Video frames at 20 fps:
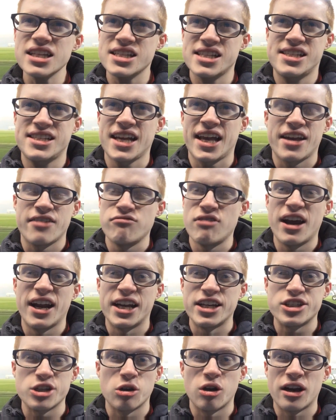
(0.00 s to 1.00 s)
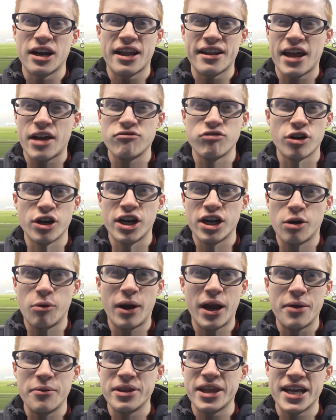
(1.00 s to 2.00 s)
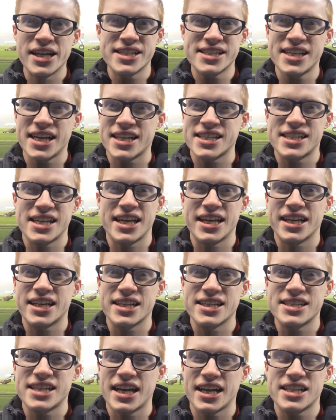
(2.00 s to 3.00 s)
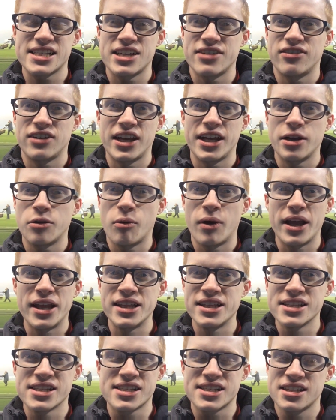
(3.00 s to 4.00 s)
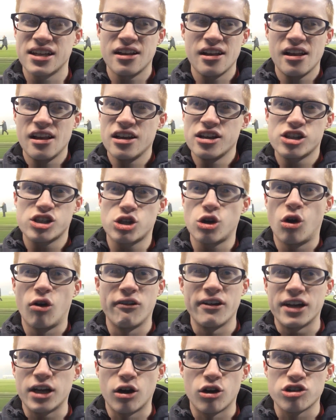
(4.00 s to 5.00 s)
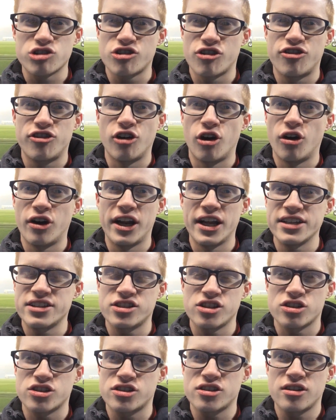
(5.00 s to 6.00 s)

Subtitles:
City really do look like they're running away with it. 16 consecutive league wins, scoring goals for fun. It's